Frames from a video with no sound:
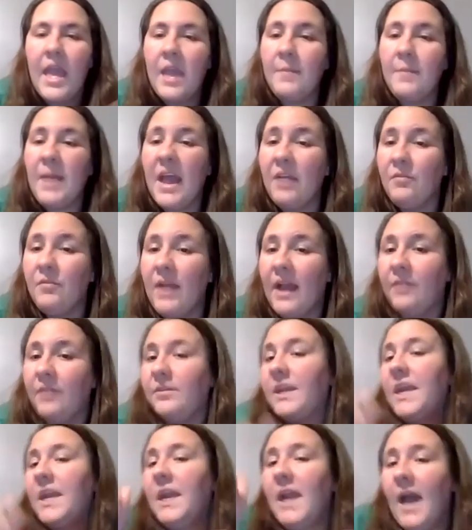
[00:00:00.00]
Am I
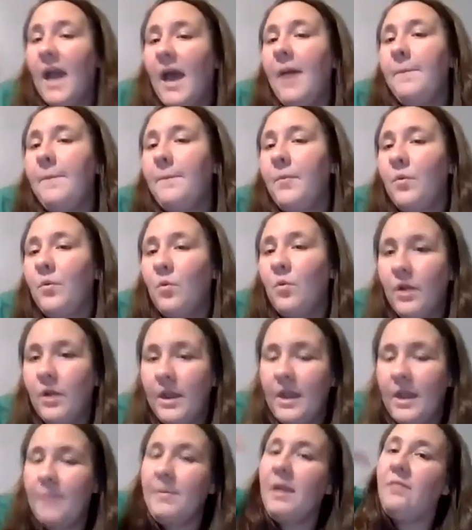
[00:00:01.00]
rounding up
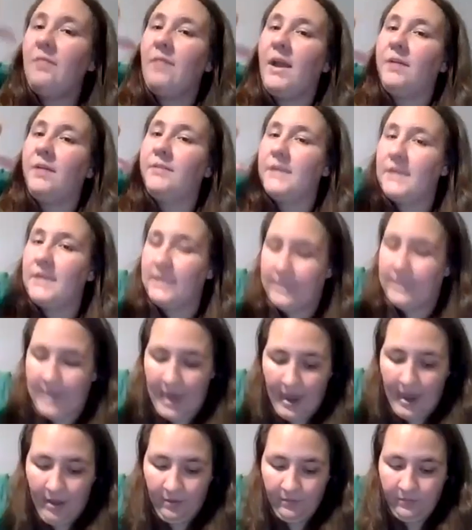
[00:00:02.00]
or am I rounding
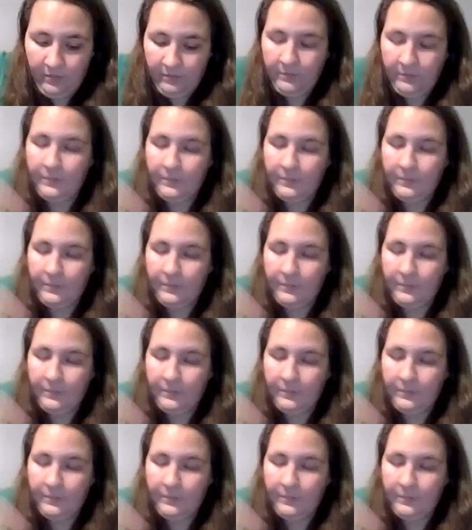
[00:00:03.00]
down?